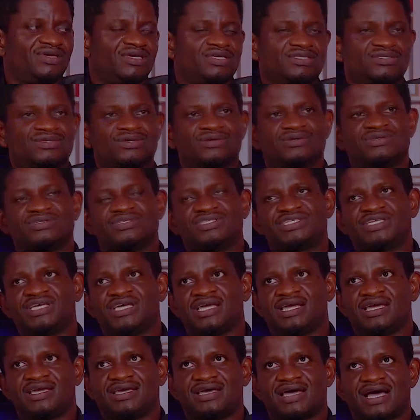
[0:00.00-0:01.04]
So
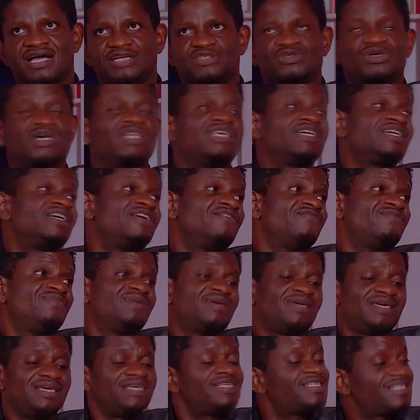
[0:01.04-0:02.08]
she actually gave me
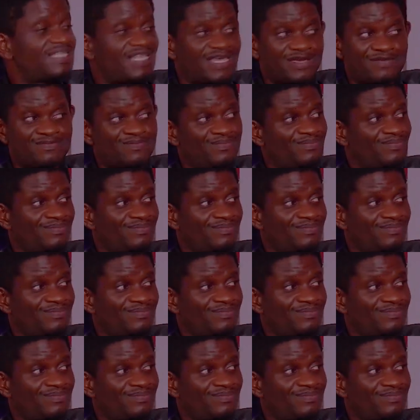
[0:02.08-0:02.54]
his name.